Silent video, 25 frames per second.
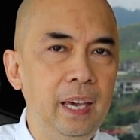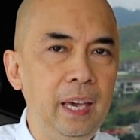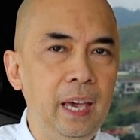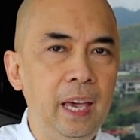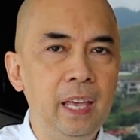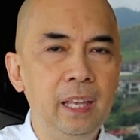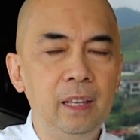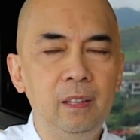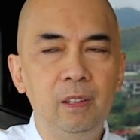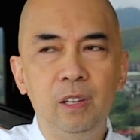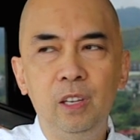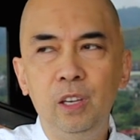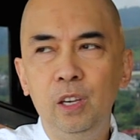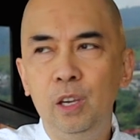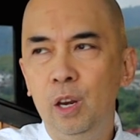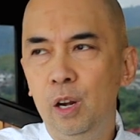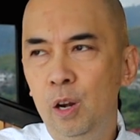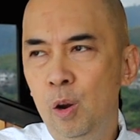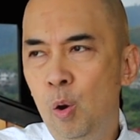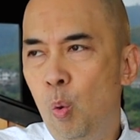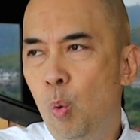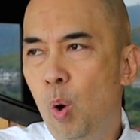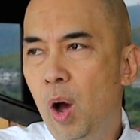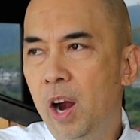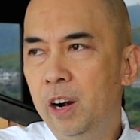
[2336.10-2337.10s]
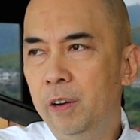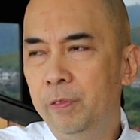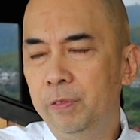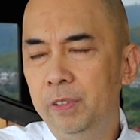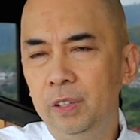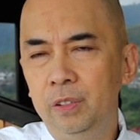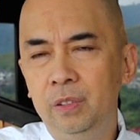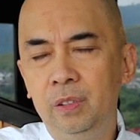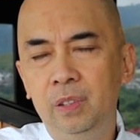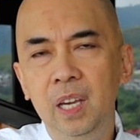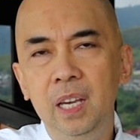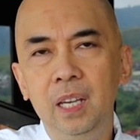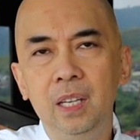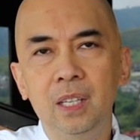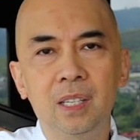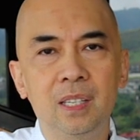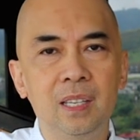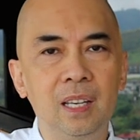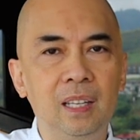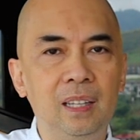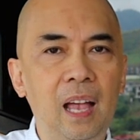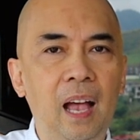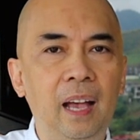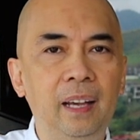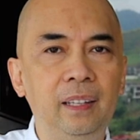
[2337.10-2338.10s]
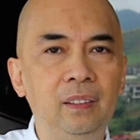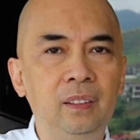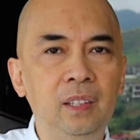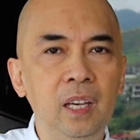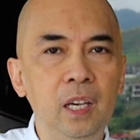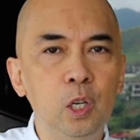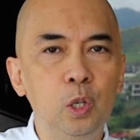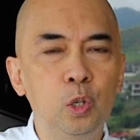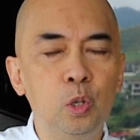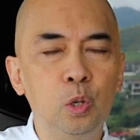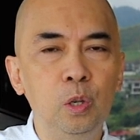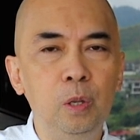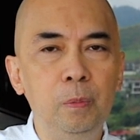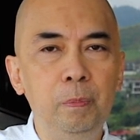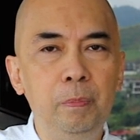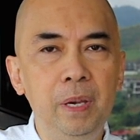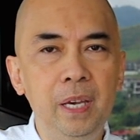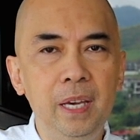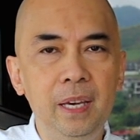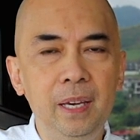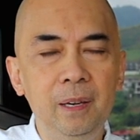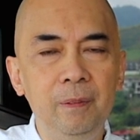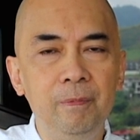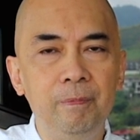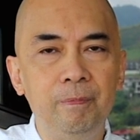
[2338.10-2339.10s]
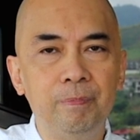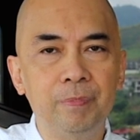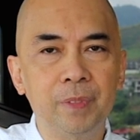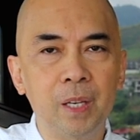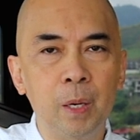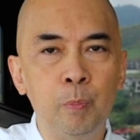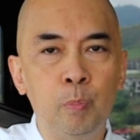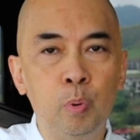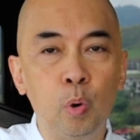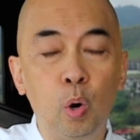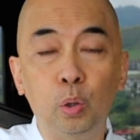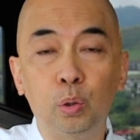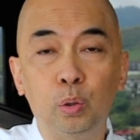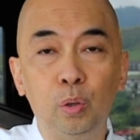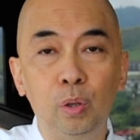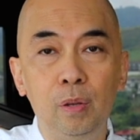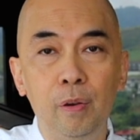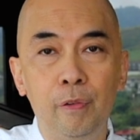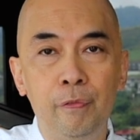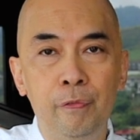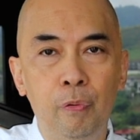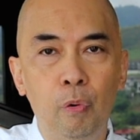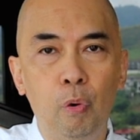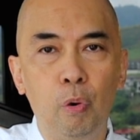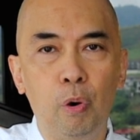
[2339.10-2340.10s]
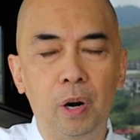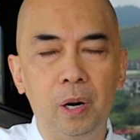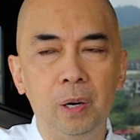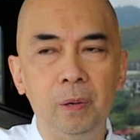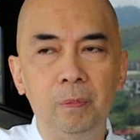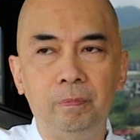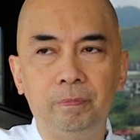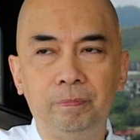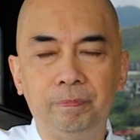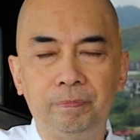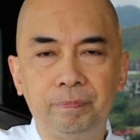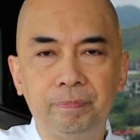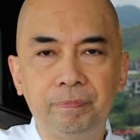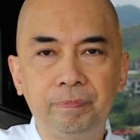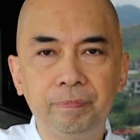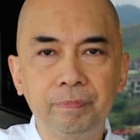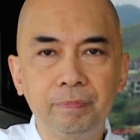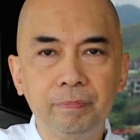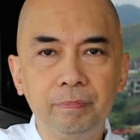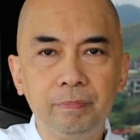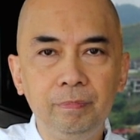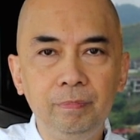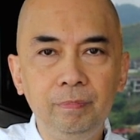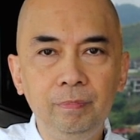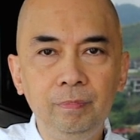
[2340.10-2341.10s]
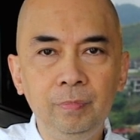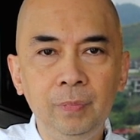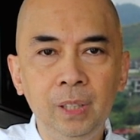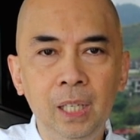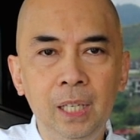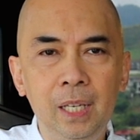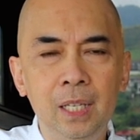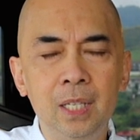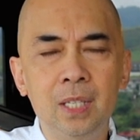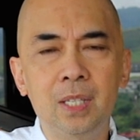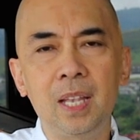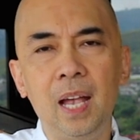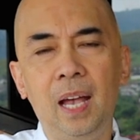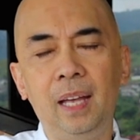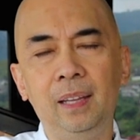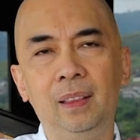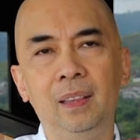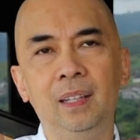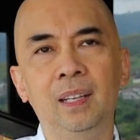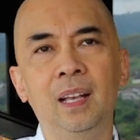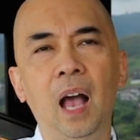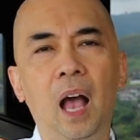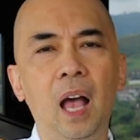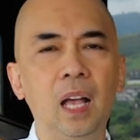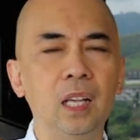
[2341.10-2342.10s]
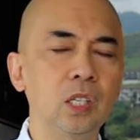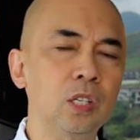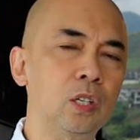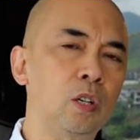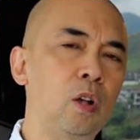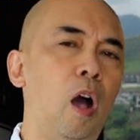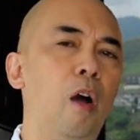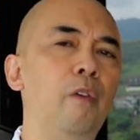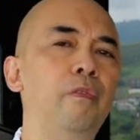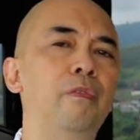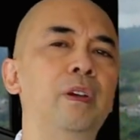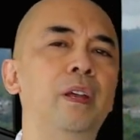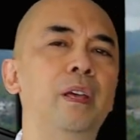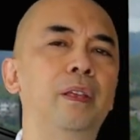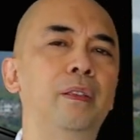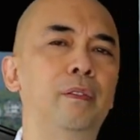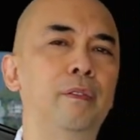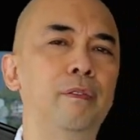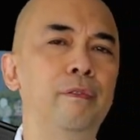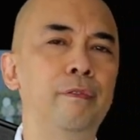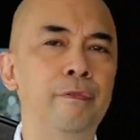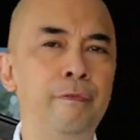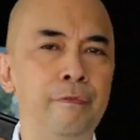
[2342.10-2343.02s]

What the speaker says: And you know, one of the things that I think should be brought to the fore is that God's covenant